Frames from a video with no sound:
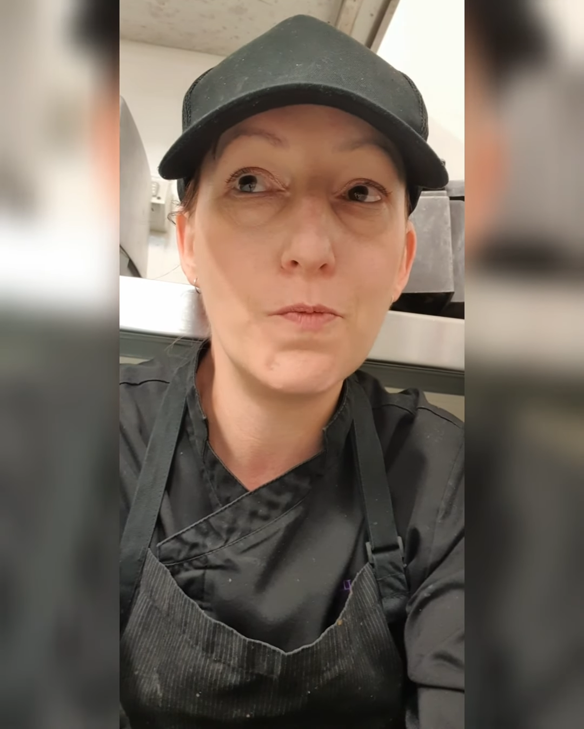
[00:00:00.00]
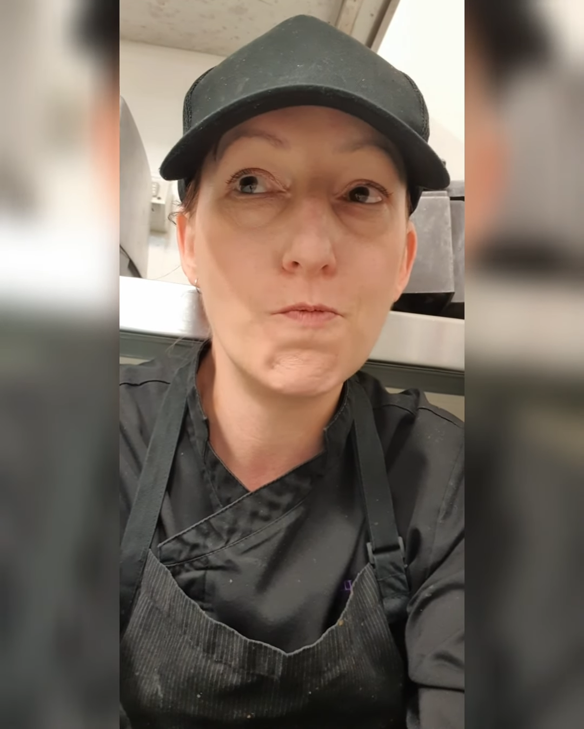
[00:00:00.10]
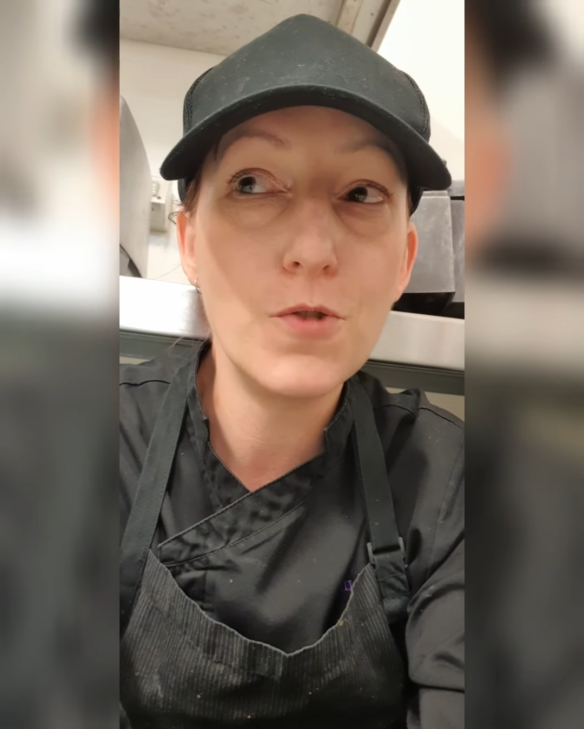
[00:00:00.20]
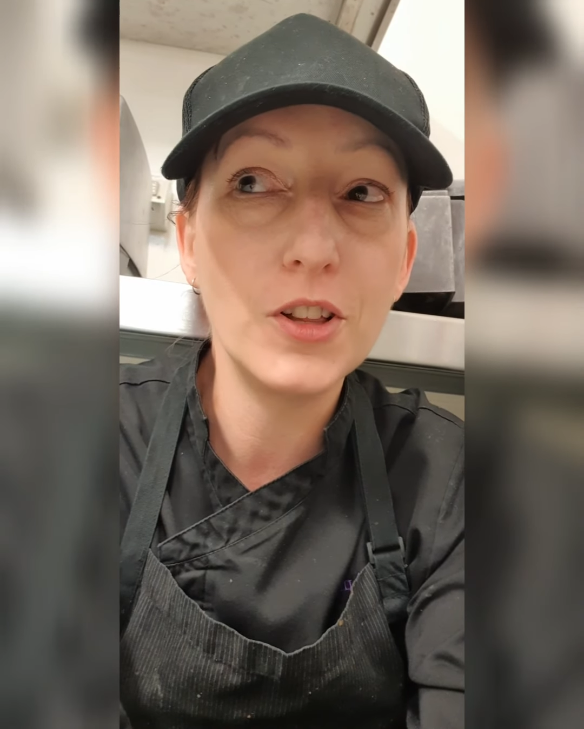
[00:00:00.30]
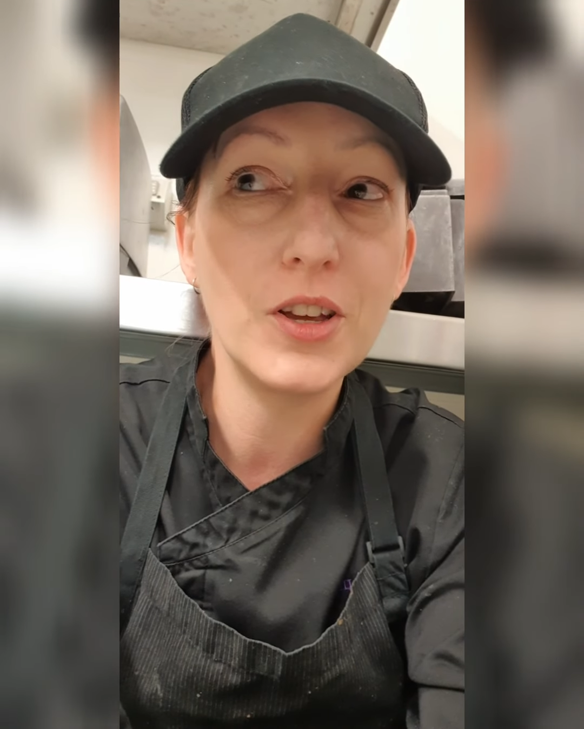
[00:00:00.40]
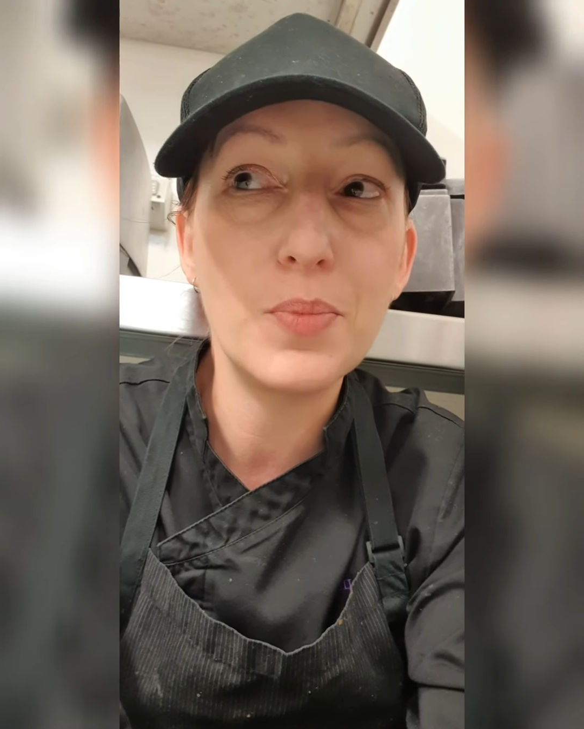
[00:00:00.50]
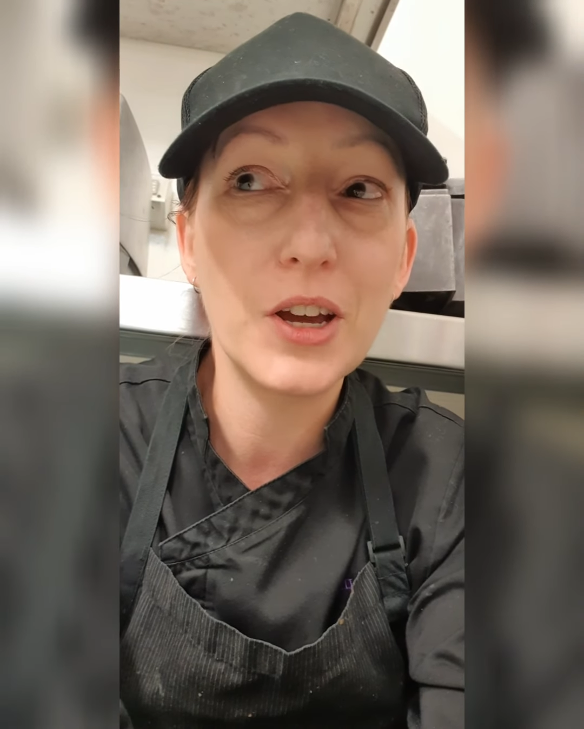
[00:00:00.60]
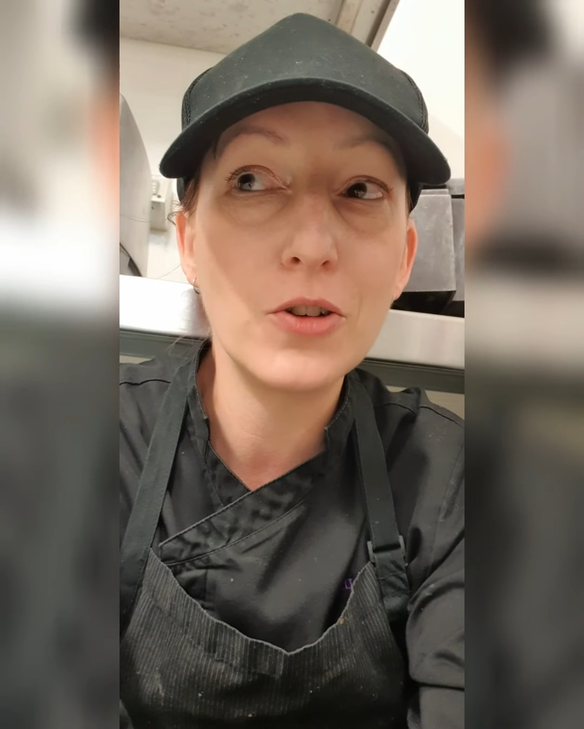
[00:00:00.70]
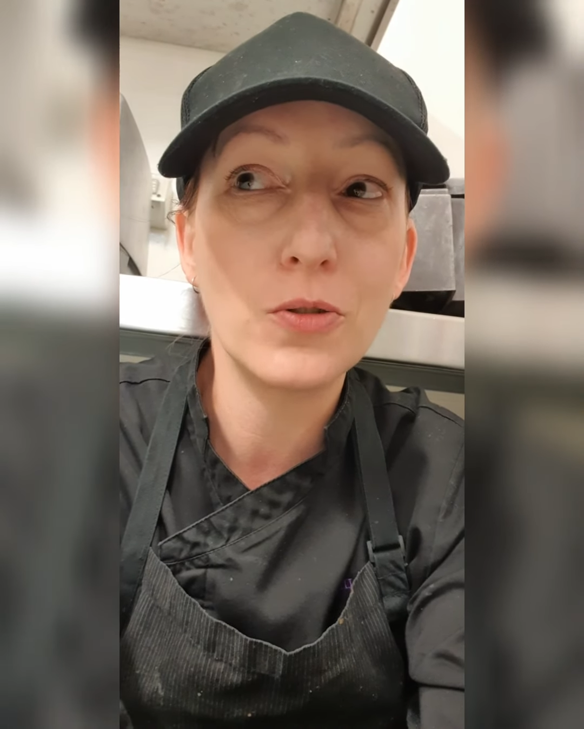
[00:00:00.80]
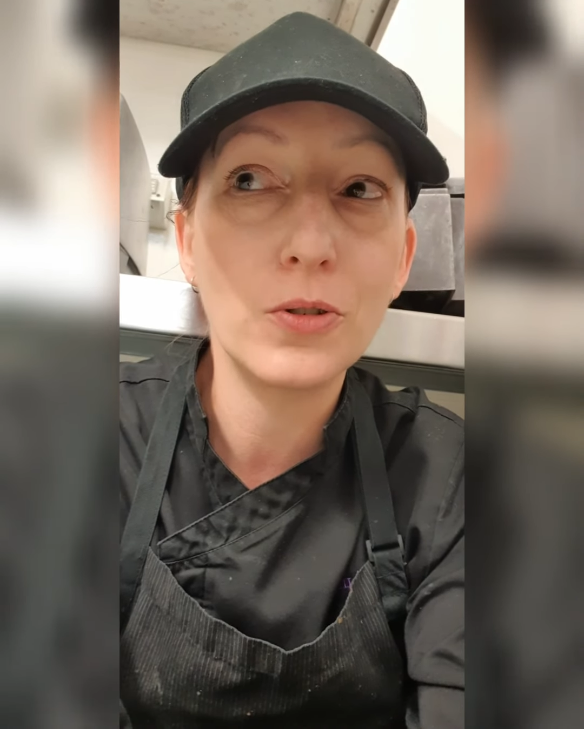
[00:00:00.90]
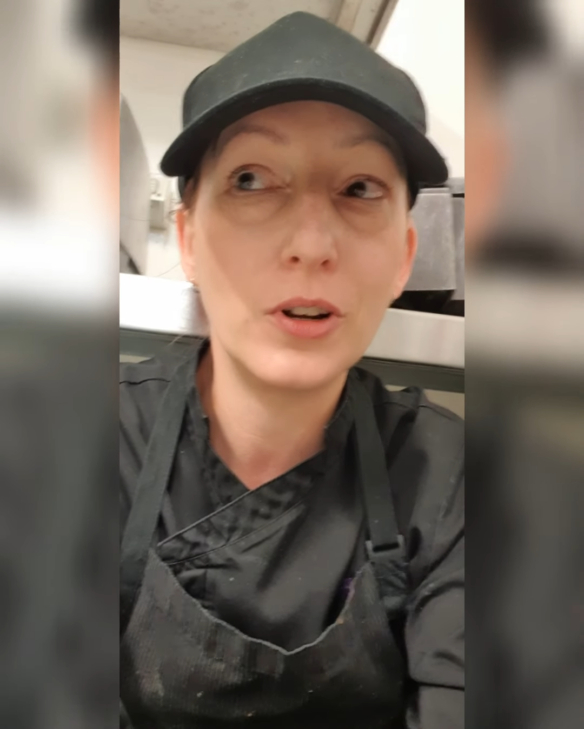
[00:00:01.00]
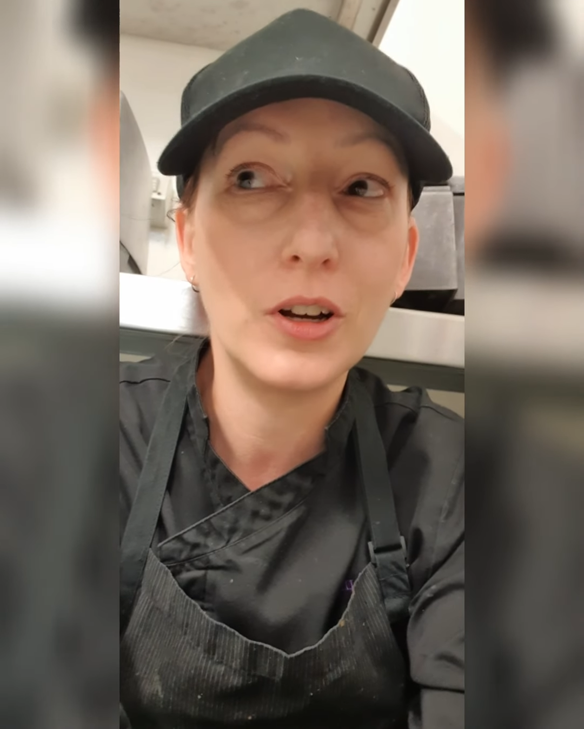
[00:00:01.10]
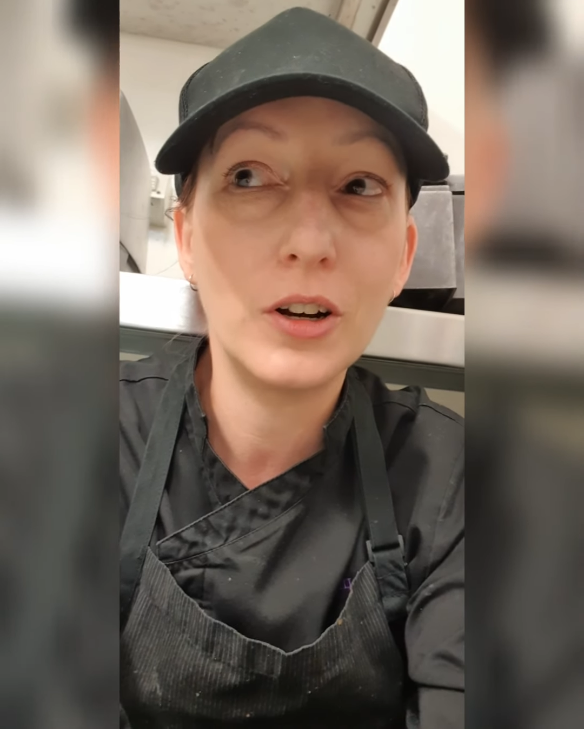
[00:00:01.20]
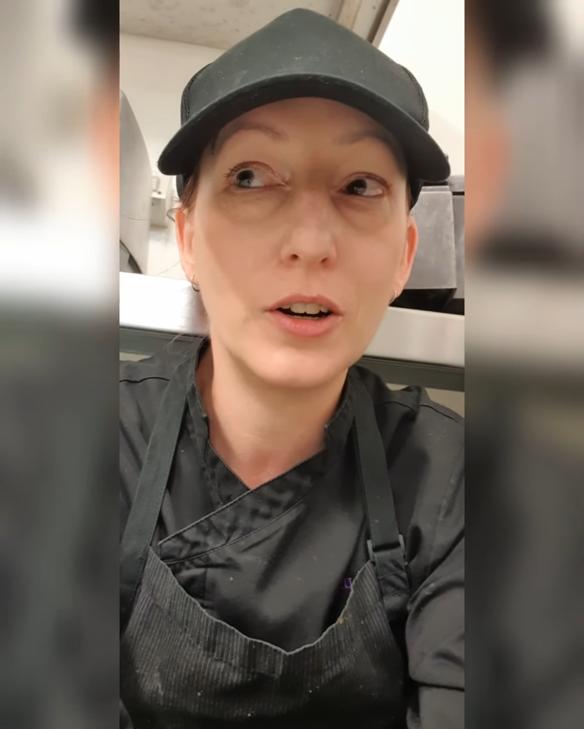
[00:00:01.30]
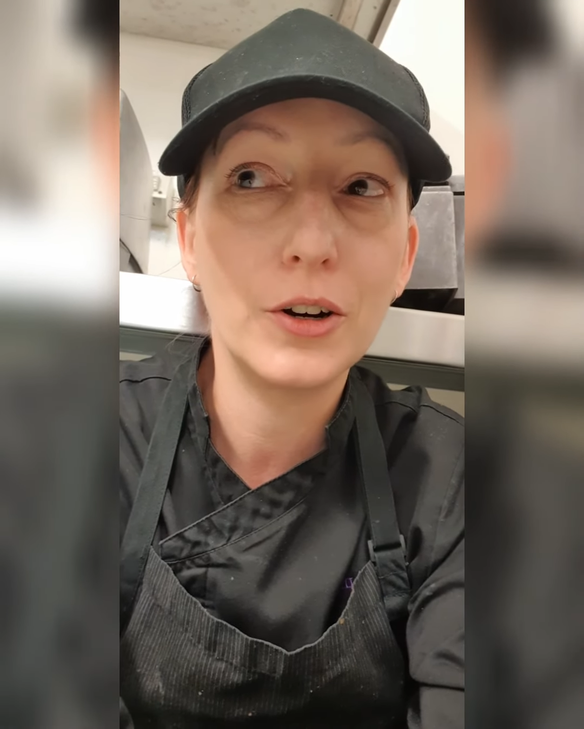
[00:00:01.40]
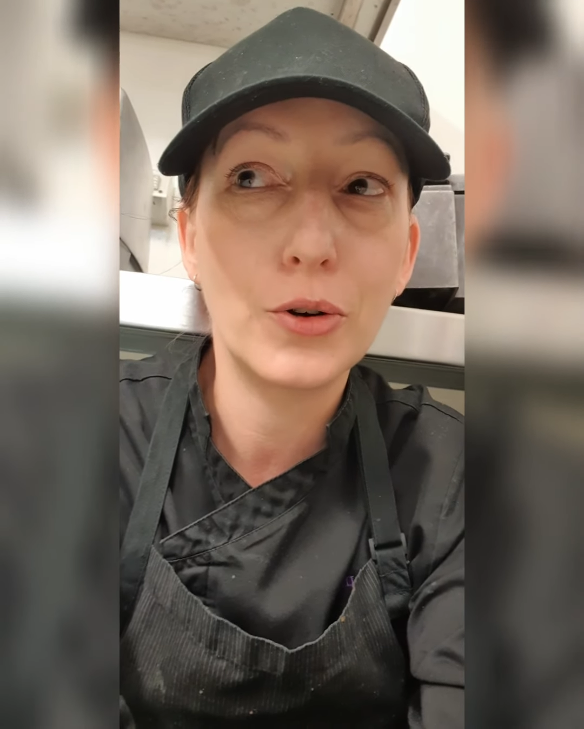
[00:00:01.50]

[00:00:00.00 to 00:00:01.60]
really been on a